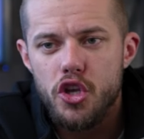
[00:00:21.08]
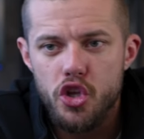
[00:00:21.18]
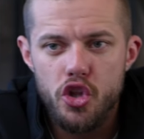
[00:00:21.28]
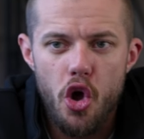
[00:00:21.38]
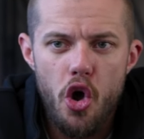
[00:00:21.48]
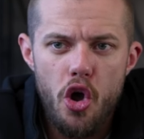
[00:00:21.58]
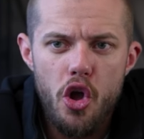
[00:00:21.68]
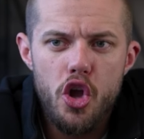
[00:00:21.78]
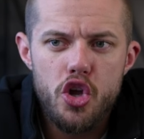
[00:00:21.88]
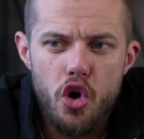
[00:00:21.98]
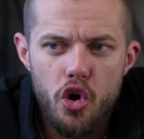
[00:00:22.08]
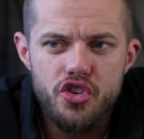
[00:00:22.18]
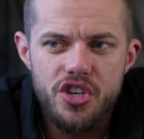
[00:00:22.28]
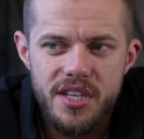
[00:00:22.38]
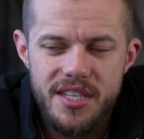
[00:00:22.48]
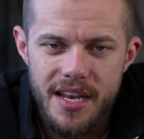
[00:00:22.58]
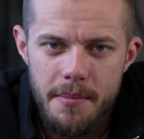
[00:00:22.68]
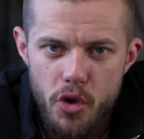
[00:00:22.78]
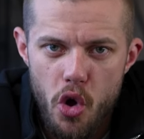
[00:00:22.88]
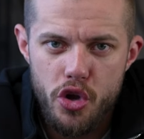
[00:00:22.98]
You're not consciously saying,
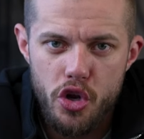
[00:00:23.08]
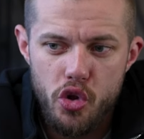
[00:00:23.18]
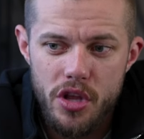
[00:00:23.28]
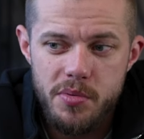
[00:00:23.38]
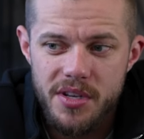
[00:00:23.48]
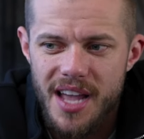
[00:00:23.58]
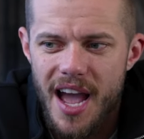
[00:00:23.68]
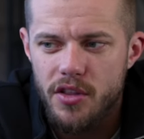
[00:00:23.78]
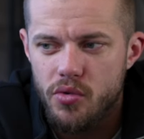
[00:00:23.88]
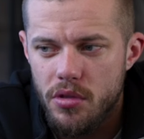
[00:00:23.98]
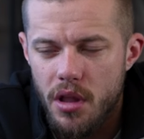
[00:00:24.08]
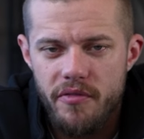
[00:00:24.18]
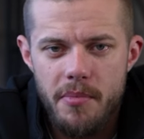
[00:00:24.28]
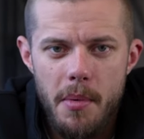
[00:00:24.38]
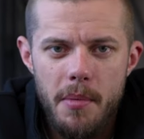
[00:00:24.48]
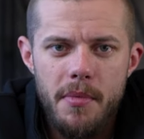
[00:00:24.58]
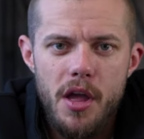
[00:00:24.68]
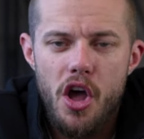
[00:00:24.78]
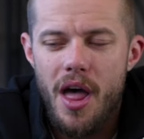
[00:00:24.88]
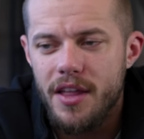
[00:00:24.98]
I'm not going to do this because I don't love my mum,
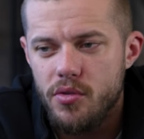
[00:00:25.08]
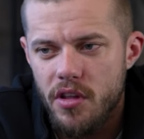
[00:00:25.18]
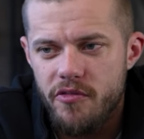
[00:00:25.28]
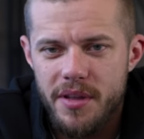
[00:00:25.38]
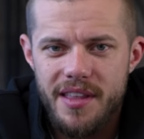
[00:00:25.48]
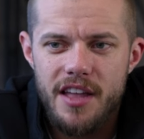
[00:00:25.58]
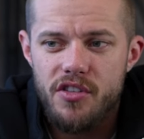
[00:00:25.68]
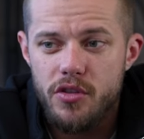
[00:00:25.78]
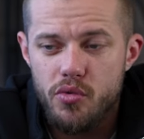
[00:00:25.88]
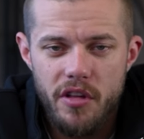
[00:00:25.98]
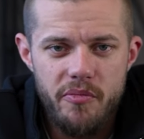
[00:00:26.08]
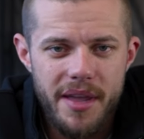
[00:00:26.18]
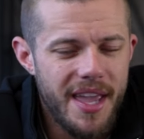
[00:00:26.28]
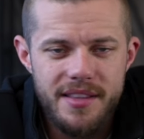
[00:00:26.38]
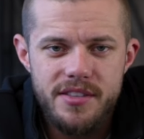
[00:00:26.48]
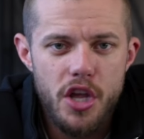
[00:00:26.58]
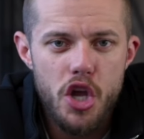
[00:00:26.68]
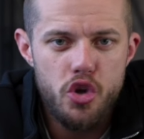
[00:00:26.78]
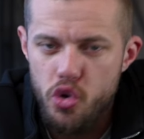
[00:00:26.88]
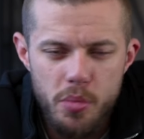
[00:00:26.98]
or I don't love my dad, or I don't love my kids.
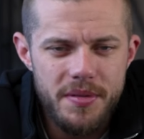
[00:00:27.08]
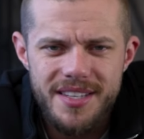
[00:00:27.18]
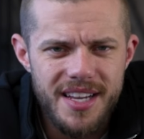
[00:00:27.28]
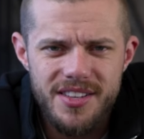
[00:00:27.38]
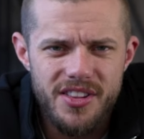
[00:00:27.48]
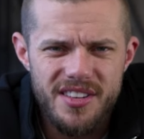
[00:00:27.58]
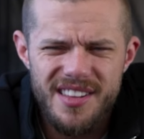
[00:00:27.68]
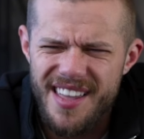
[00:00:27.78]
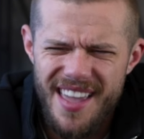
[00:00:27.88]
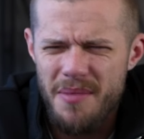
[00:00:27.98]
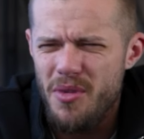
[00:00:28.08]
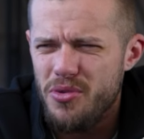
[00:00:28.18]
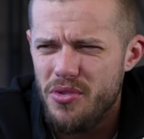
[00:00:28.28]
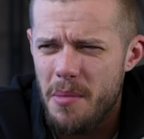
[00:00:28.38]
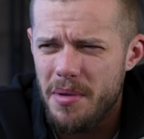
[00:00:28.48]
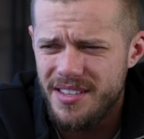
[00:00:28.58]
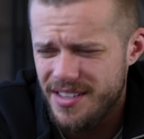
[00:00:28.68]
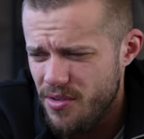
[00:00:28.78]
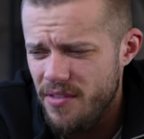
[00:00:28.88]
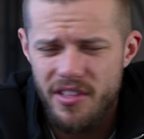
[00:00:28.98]
Nobody sits and does that. Yeah, I'm not doing that
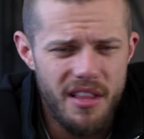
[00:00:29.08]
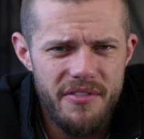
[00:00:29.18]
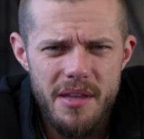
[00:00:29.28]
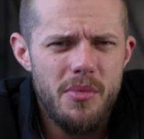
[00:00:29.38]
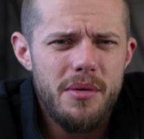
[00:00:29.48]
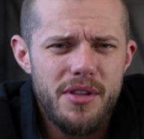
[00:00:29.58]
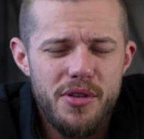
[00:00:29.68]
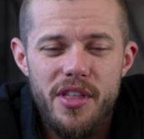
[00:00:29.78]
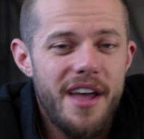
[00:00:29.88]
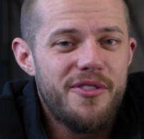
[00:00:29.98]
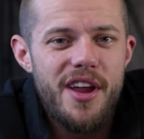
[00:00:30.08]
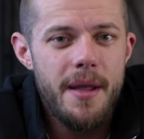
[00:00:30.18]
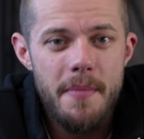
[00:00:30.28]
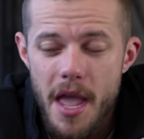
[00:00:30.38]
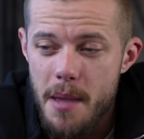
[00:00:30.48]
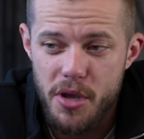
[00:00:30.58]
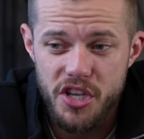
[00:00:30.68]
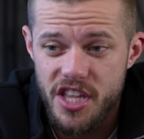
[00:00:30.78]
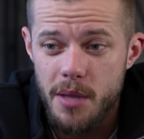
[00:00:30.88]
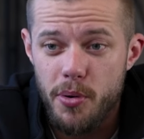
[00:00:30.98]
business. I don't even love them. Why would I do that, right?
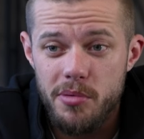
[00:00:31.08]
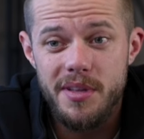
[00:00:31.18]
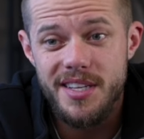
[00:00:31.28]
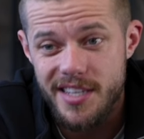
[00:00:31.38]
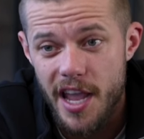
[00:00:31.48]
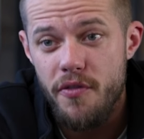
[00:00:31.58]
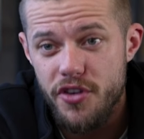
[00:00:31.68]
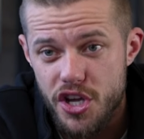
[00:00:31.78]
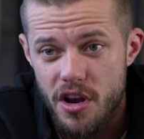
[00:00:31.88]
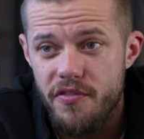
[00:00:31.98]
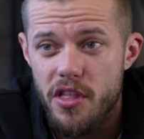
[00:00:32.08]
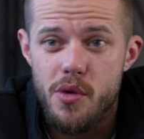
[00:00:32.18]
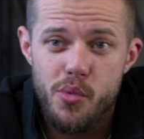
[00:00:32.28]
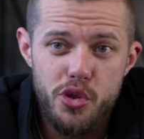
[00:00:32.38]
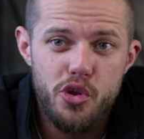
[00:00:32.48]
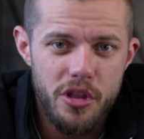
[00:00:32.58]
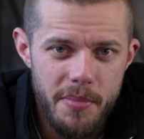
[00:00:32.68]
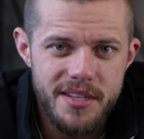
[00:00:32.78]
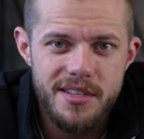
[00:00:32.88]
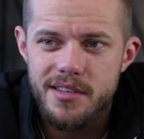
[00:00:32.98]
Because they're probably selfish enough that they would do the
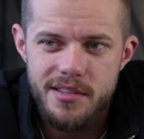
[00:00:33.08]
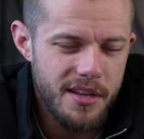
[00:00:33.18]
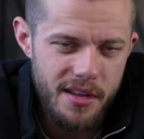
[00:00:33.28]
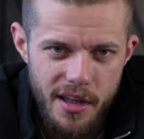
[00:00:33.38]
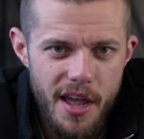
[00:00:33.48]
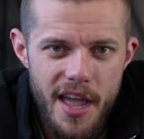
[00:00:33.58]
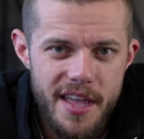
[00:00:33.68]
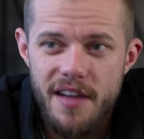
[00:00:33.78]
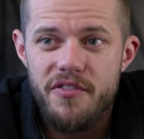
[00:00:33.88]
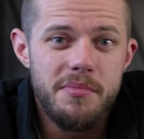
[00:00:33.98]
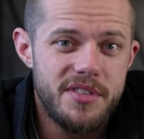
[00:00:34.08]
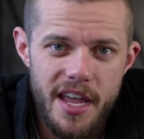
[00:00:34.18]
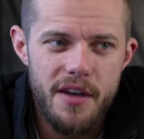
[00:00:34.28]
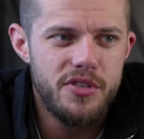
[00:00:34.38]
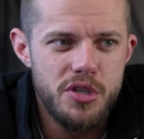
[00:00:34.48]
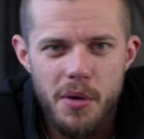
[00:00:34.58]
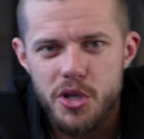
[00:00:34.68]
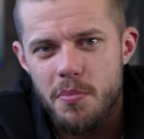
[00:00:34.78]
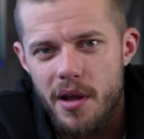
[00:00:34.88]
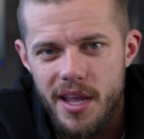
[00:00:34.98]
business to give themselves as
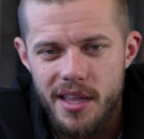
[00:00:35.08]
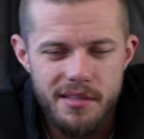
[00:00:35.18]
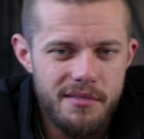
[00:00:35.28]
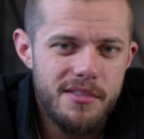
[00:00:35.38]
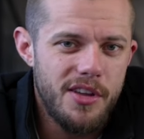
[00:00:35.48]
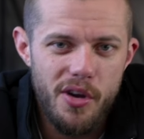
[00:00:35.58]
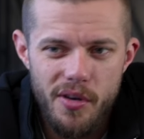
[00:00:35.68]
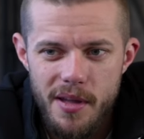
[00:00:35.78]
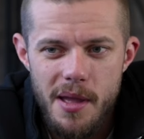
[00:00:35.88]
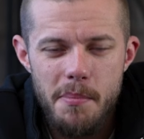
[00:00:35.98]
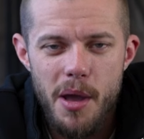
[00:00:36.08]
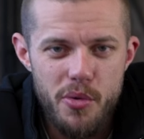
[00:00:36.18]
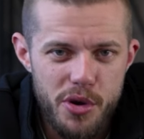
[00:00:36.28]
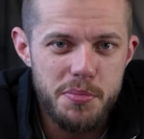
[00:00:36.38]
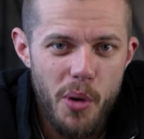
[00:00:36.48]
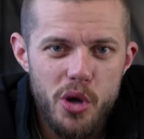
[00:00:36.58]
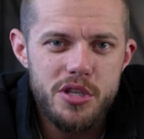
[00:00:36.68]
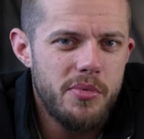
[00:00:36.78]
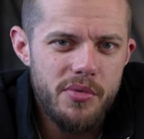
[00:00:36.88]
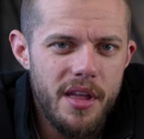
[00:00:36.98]
much money and, you know, power as
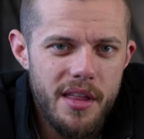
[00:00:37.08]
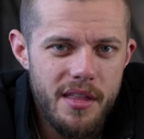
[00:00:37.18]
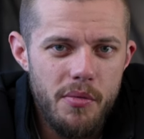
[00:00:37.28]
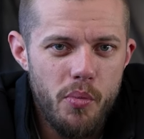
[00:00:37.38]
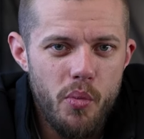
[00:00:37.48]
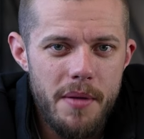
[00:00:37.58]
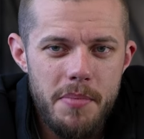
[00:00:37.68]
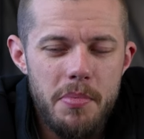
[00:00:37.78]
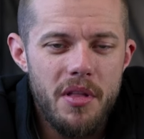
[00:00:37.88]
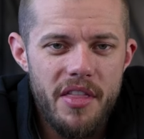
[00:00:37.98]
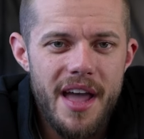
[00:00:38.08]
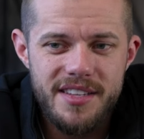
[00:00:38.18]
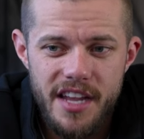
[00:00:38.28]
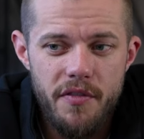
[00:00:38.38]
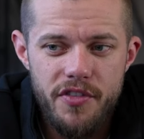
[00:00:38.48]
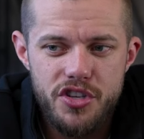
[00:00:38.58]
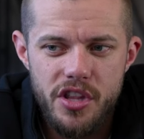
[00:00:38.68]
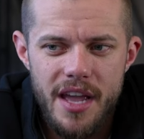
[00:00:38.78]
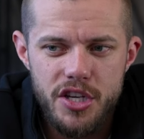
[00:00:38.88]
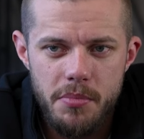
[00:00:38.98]
possible. That when people are that selfish,
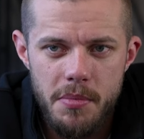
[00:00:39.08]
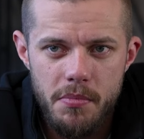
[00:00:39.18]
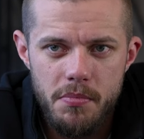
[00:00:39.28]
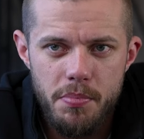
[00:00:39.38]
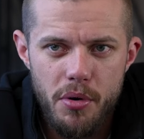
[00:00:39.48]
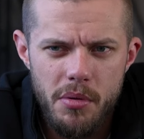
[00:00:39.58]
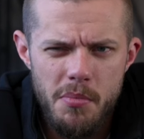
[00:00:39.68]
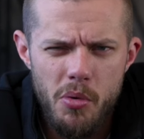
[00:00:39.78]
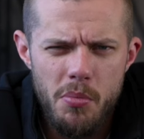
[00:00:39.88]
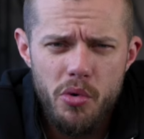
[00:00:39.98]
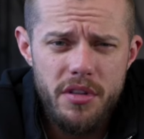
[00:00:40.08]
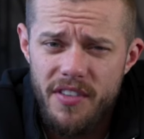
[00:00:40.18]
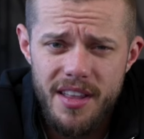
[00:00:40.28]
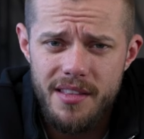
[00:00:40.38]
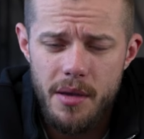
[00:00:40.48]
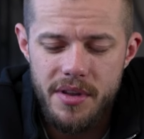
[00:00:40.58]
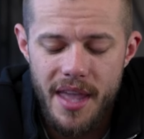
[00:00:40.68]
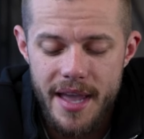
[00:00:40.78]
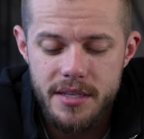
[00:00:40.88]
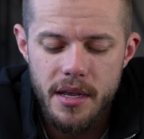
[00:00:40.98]
they'd actually be probably more motivated, I would
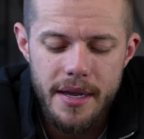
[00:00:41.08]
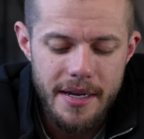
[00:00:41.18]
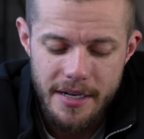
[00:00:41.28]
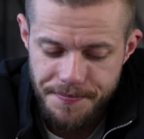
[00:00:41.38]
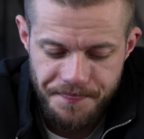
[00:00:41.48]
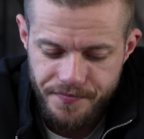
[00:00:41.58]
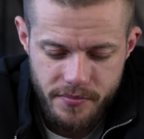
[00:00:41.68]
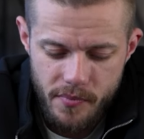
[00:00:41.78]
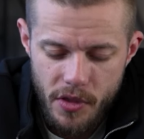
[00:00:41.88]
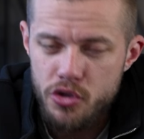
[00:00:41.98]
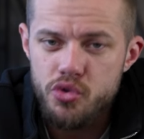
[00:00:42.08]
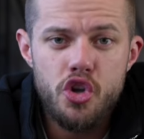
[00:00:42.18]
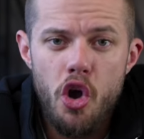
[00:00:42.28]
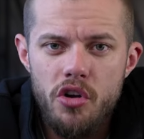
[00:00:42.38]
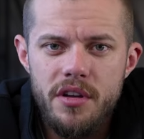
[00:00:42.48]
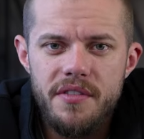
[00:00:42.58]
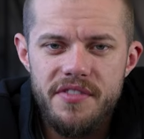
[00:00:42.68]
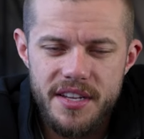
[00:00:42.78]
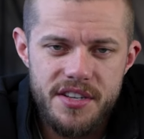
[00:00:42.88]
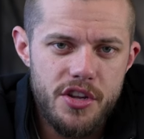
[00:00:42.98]
guess. So it's
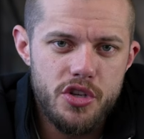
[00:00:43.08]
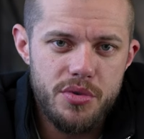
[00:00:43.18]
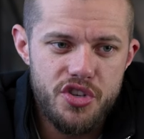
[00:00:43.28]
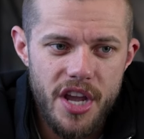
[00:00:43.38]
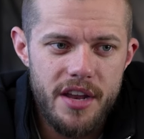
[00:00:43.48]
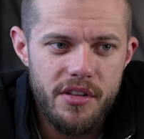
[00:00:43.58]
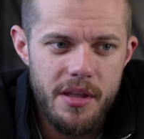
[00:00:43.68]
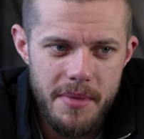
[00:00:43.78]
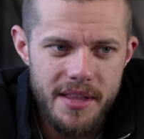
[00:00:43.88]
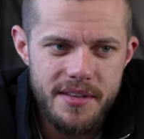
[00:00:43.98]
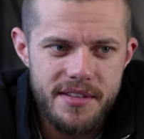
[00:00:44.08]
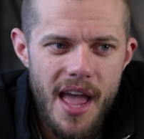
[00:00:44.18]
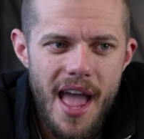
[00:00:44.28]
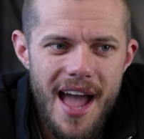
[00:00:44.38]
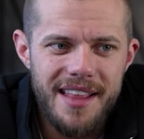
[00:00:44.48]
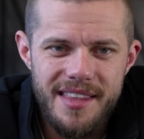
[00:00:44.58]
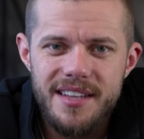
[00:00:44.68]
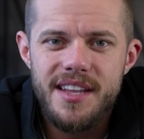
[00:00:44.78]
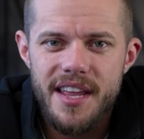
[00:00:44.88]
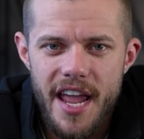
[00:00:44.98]
cognitive dissonance, which generally means a
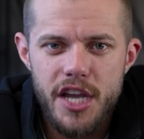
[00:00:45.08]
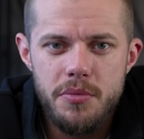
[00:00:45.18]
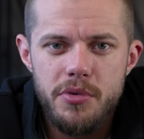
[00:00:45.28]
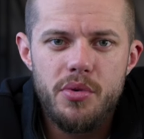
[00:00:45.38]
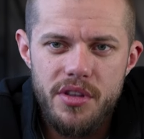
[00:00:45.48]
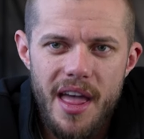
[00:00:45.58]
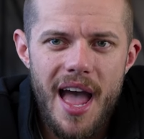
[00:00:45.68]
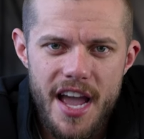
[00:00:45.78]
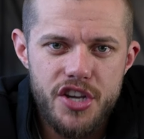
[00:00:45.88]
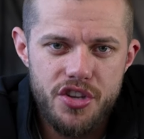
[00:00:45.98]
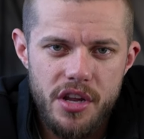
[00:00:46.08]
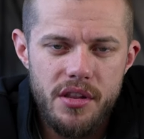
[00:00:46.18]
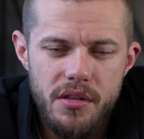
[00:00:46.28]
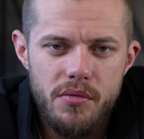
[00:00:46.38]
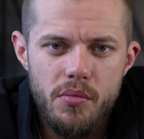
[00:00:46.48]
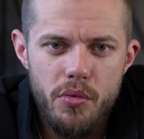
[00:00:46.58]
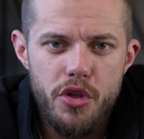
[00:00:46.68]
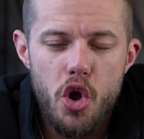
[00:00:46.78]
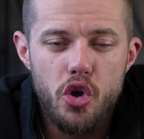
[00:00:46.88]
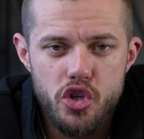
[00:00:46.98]
disconnection between your action and
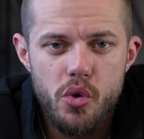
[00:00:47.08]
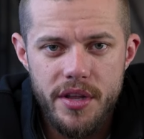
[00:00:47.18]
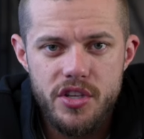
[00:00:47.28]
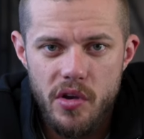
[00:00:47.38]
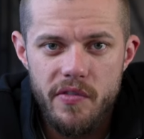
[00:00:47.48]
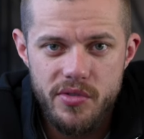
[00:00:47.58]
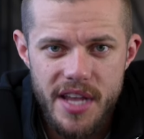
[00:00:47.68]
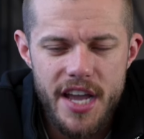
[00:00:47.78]
the consequences of those